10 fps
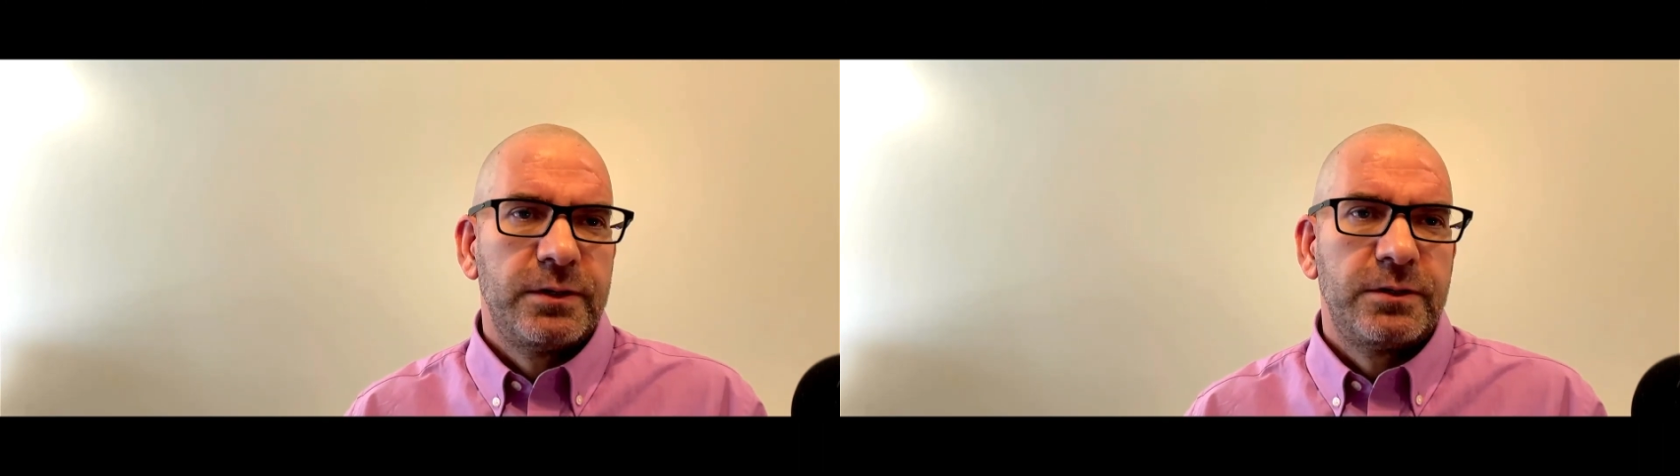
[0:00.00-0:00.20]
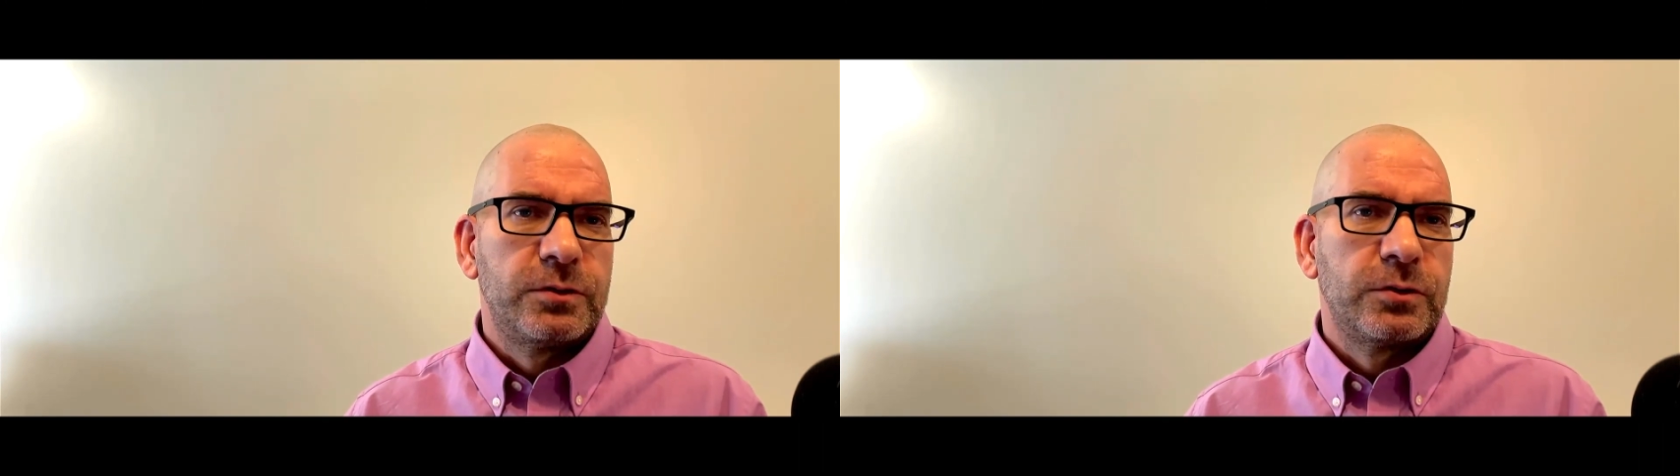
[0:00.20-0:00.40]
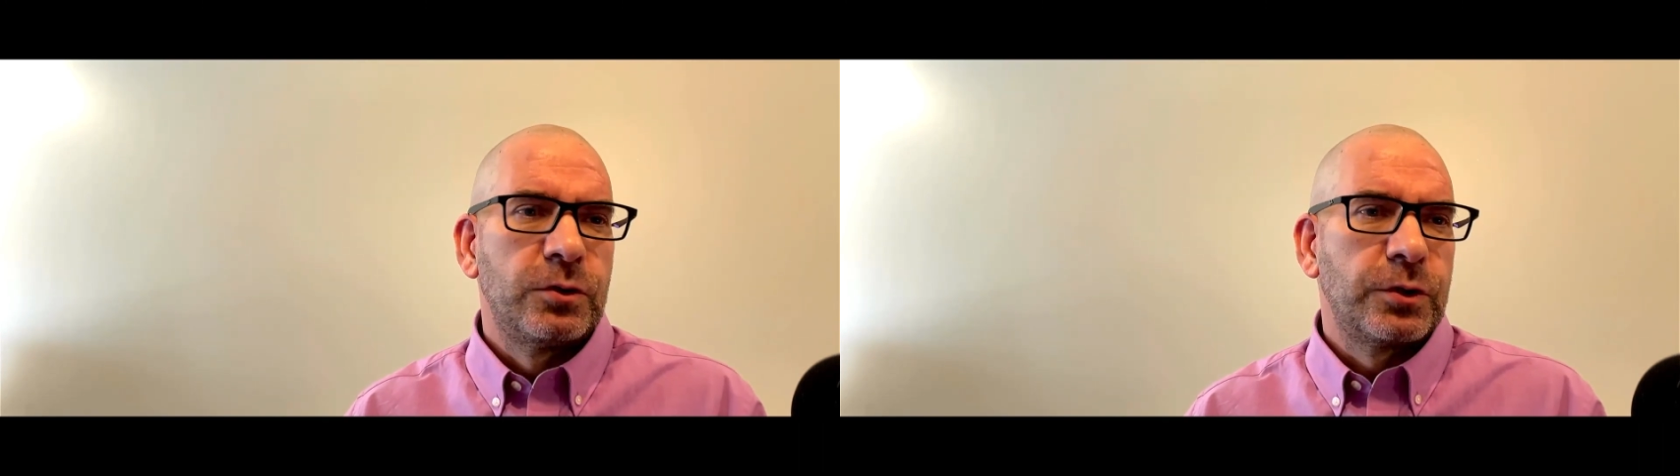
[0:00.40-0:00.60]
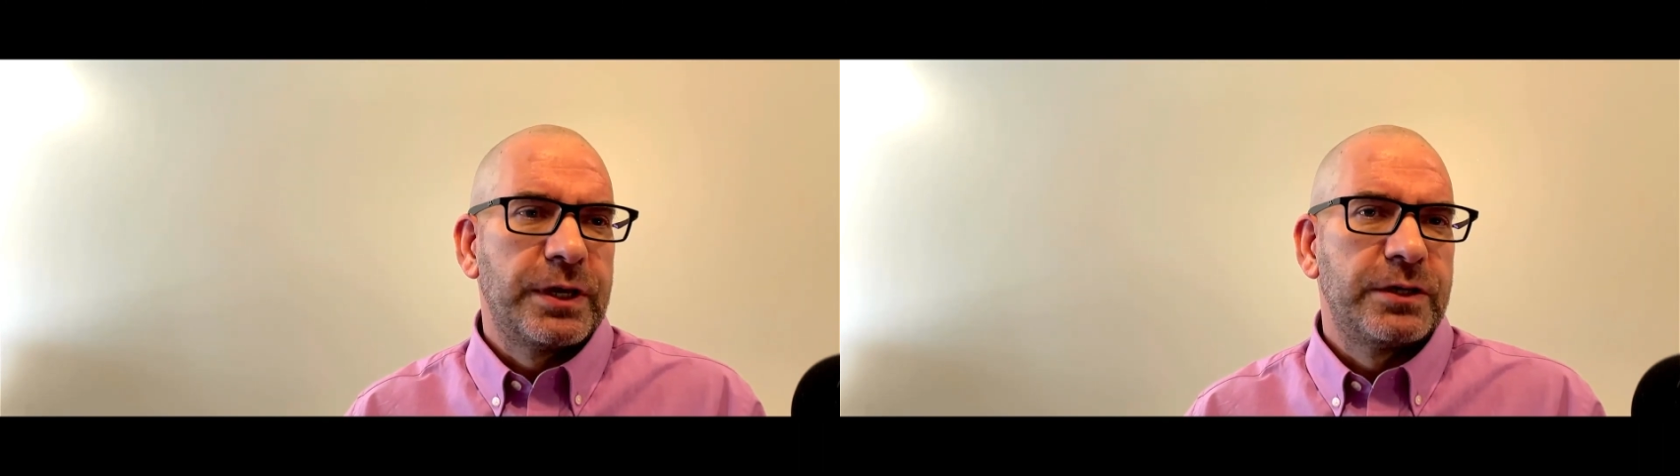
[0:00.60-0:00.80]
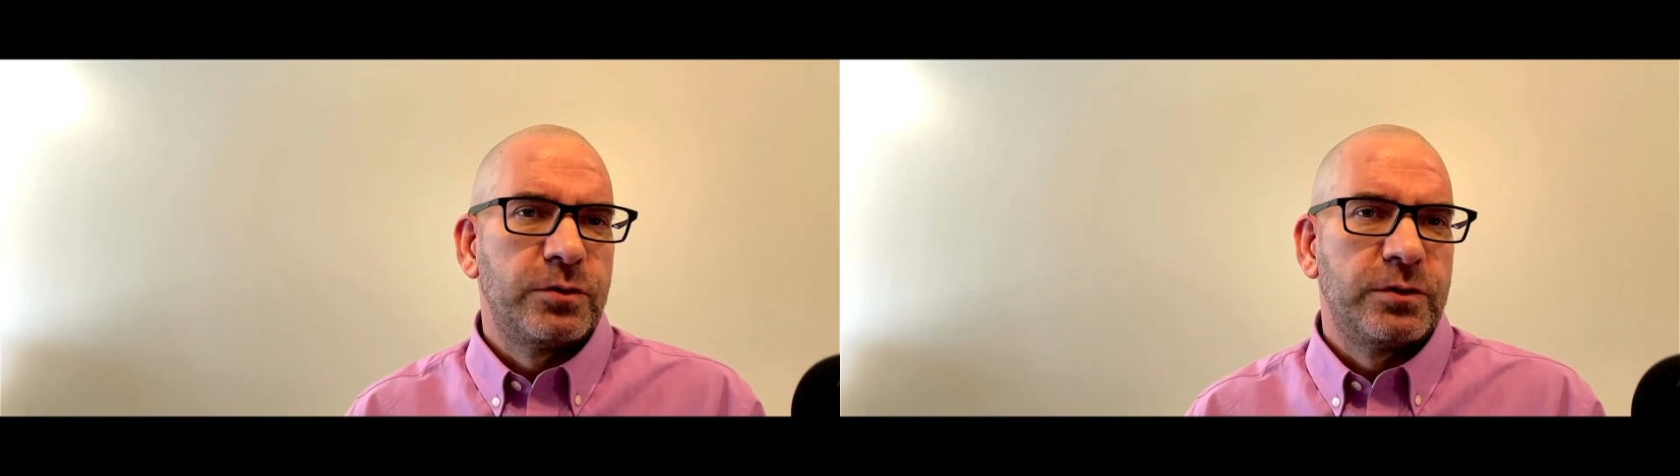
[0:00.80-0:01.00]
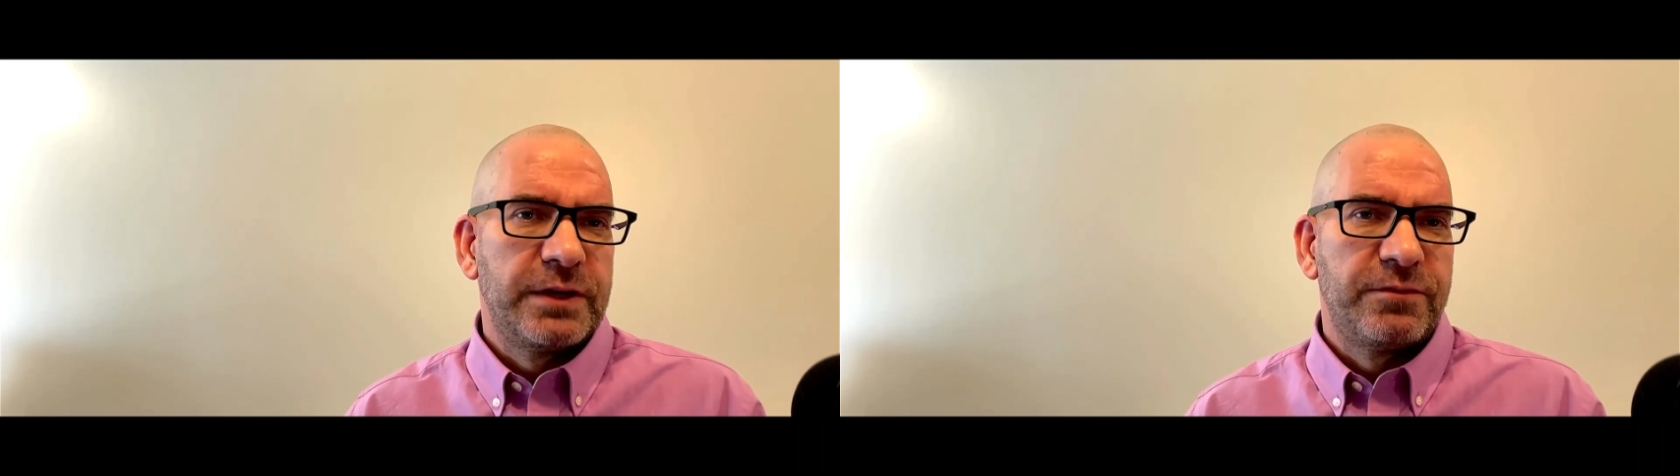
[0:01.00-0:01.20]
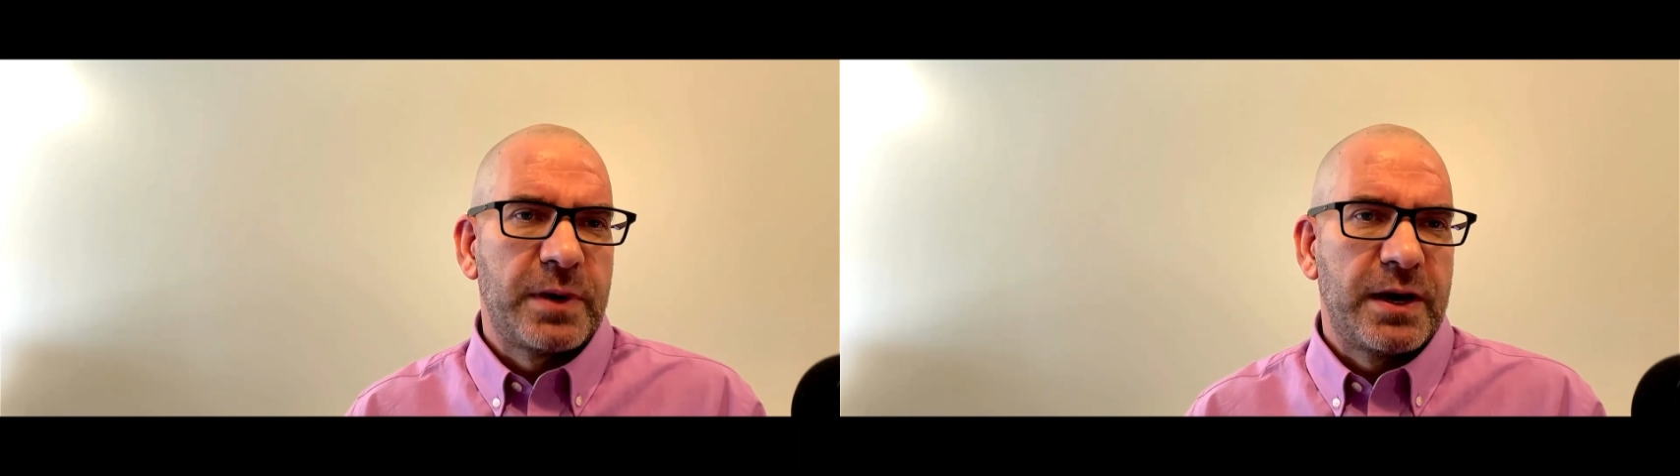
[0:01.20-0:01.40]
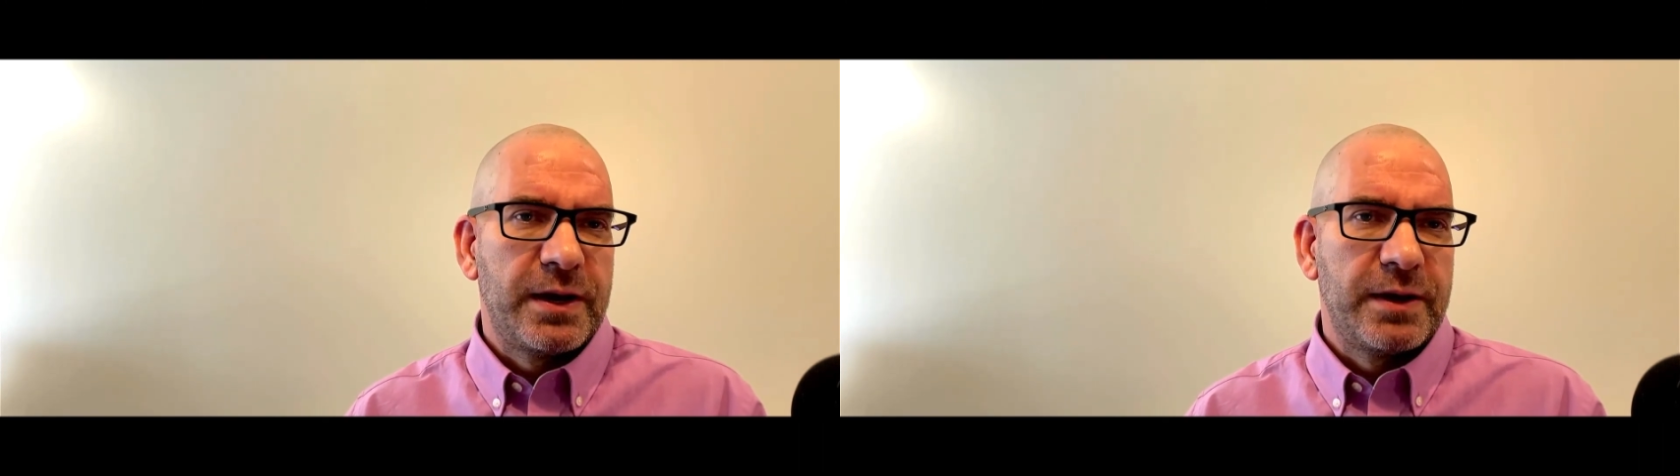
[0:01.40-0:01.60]
to, to look into it and give
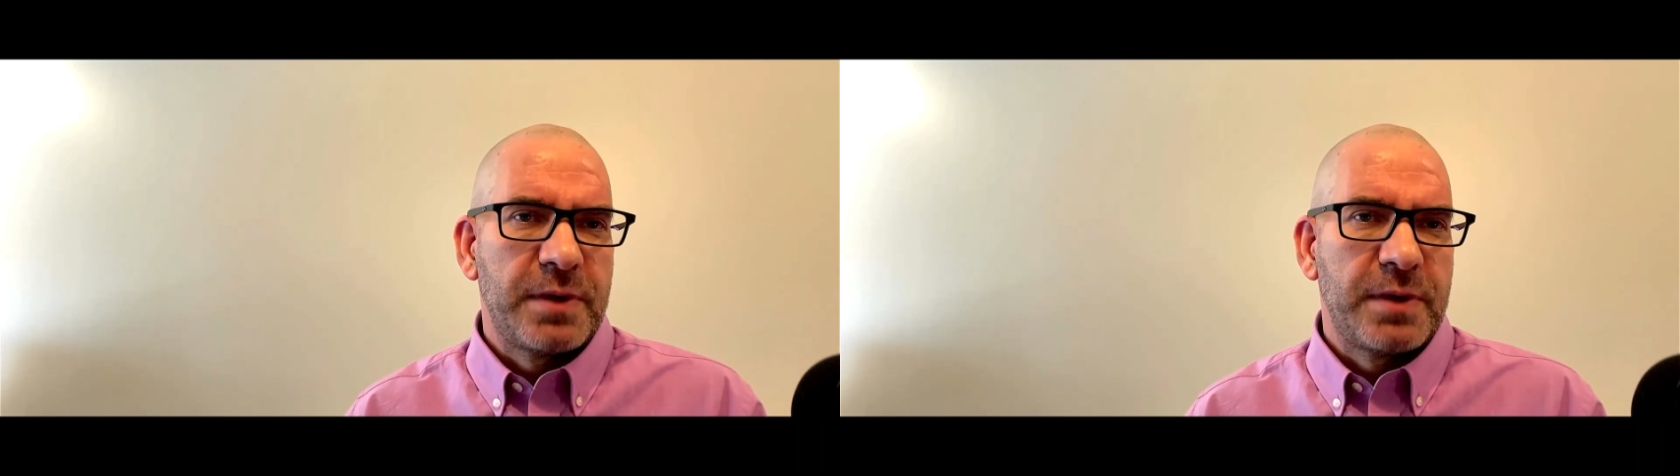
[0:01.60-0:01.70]
my